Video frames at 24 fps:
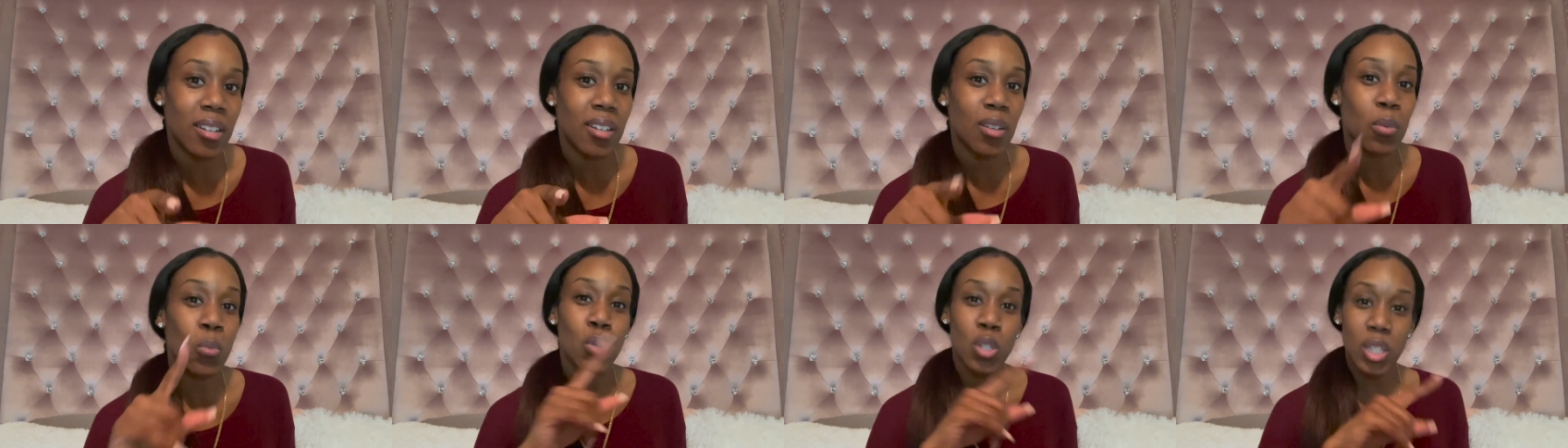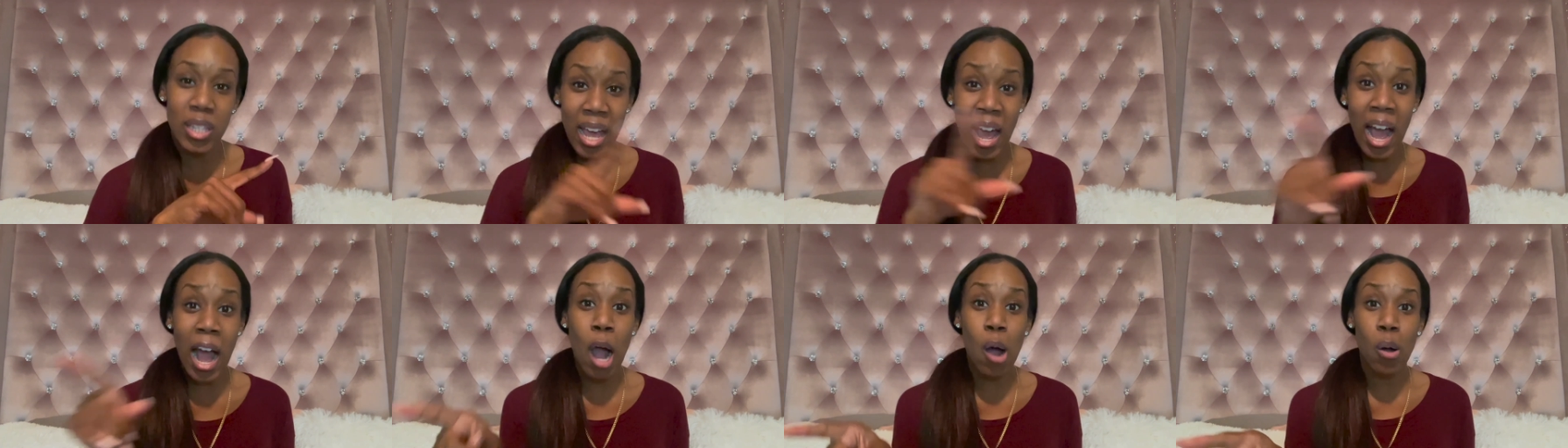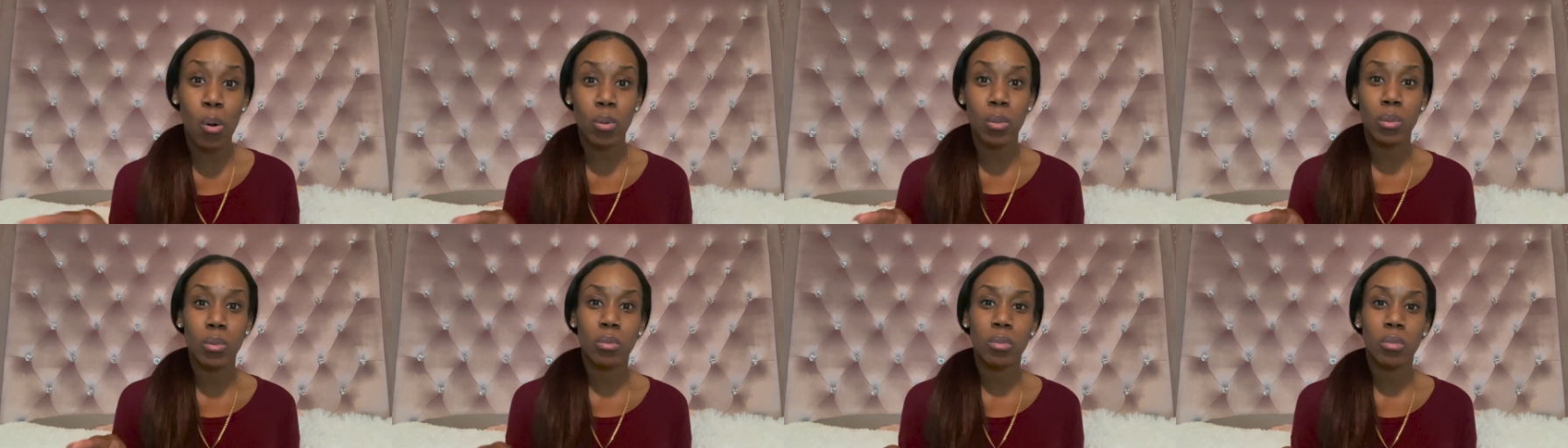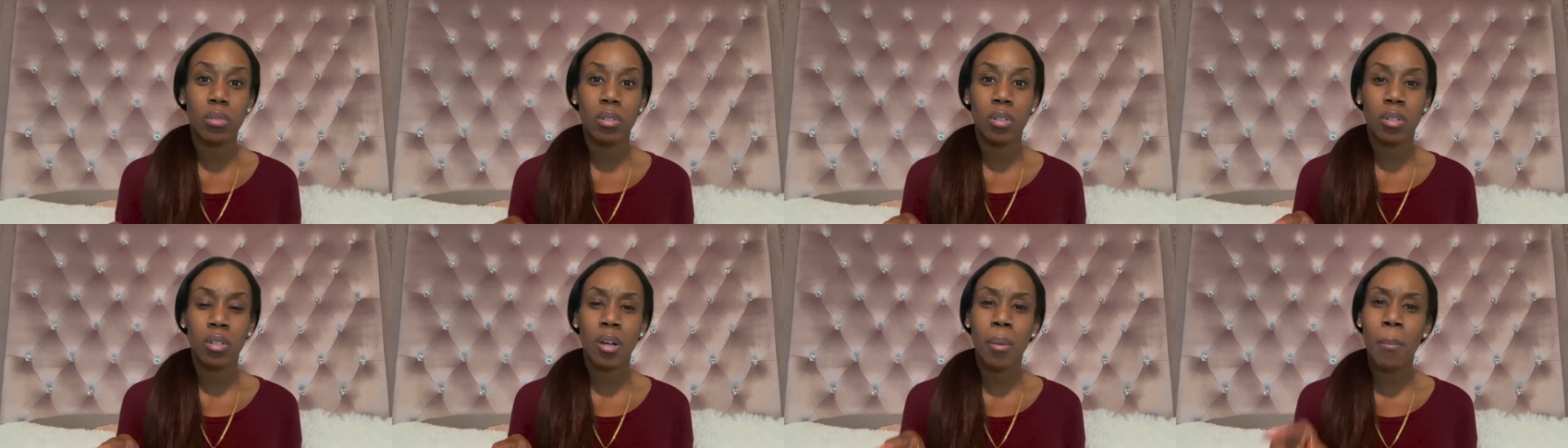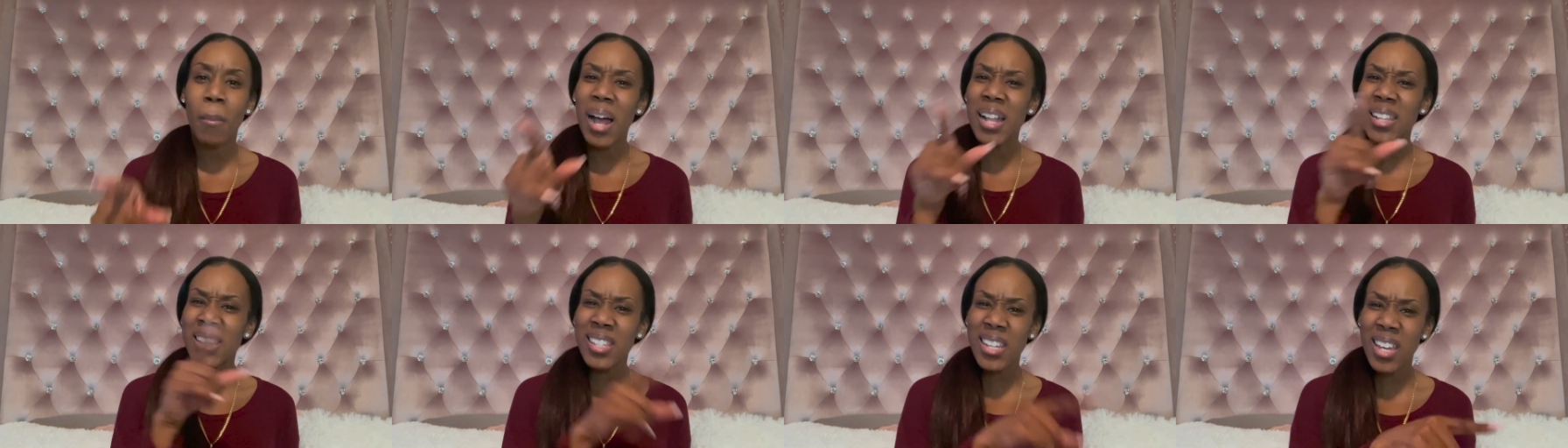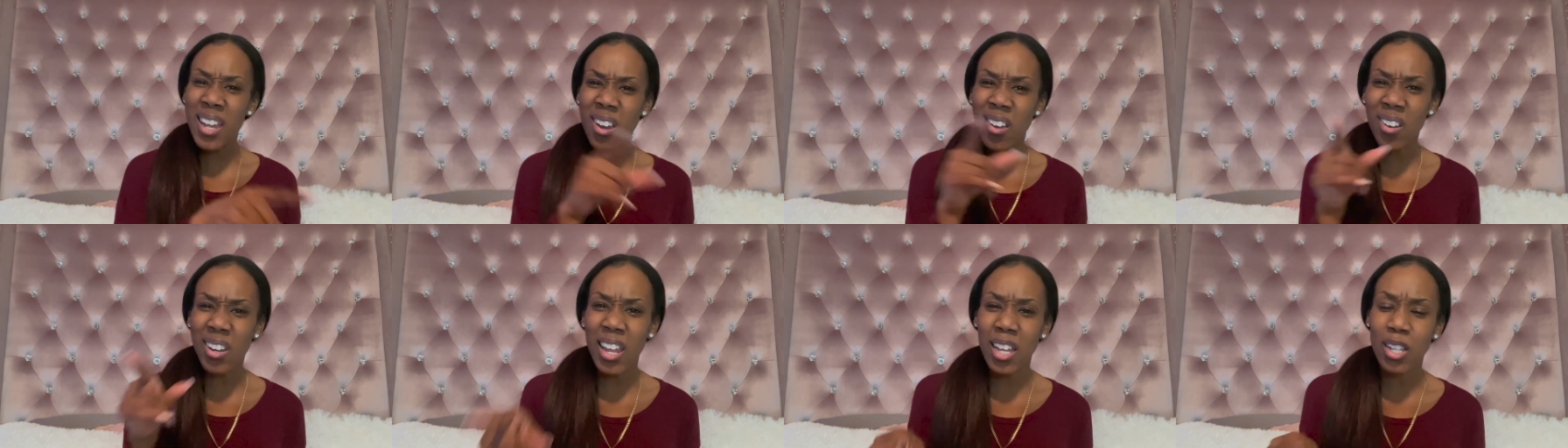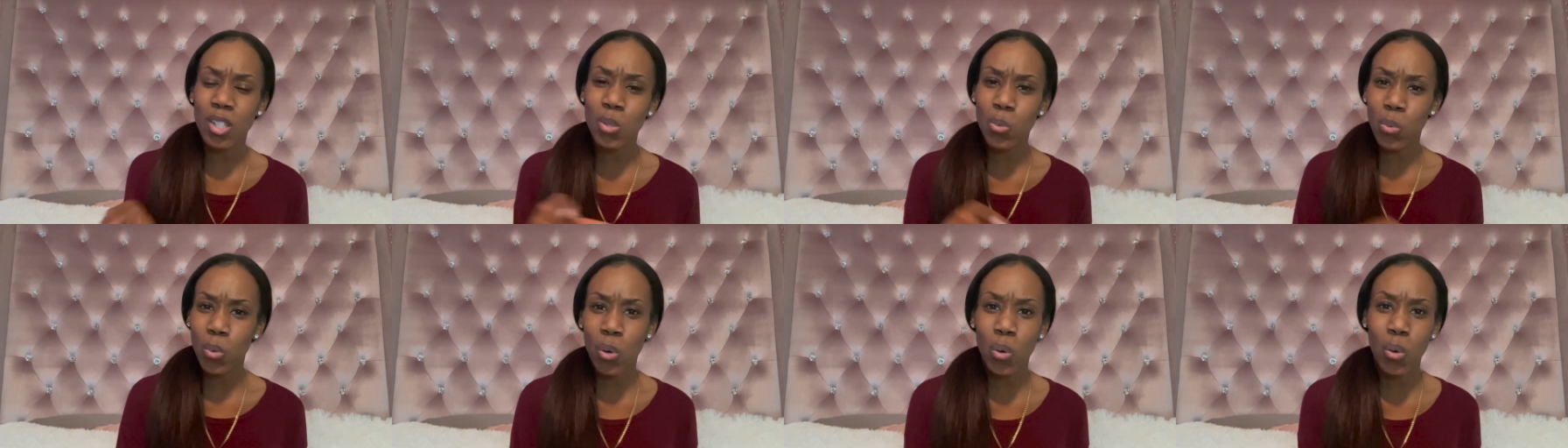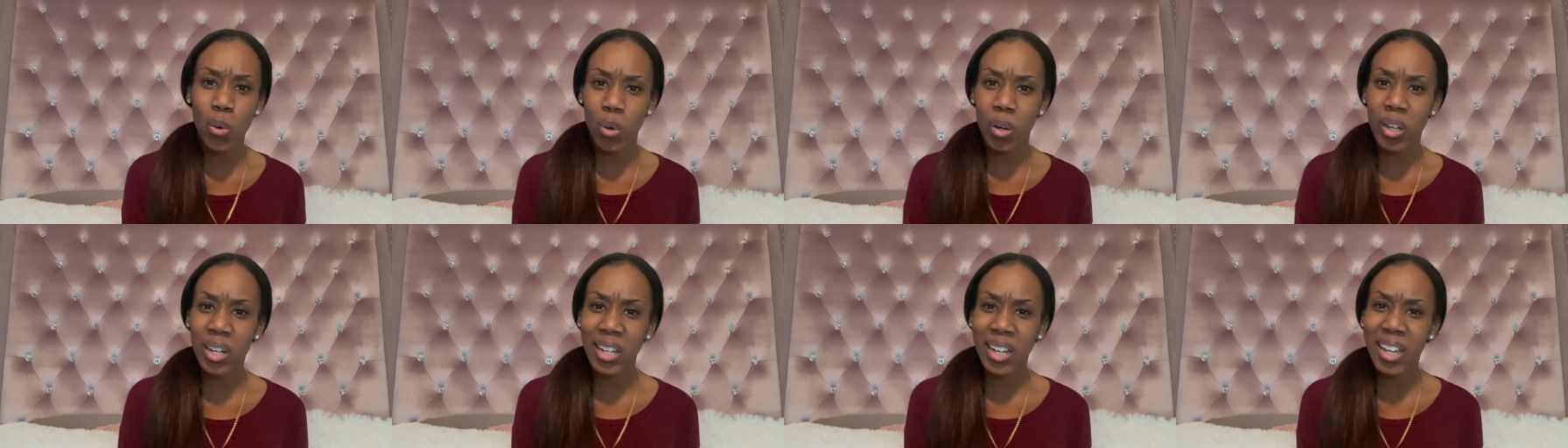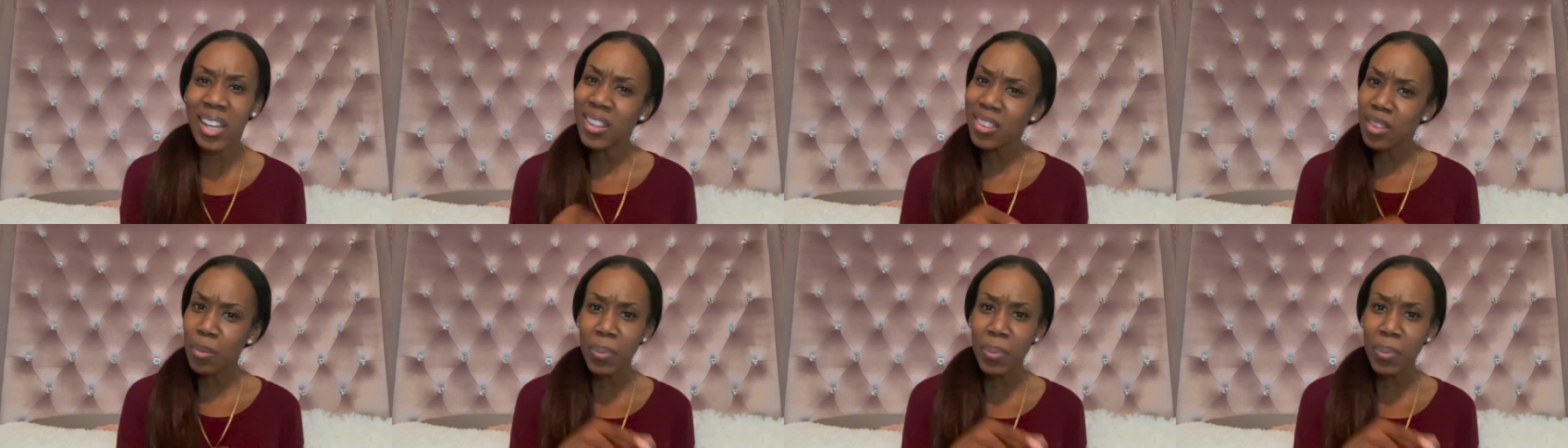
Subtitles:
was out, my tail lights were on in the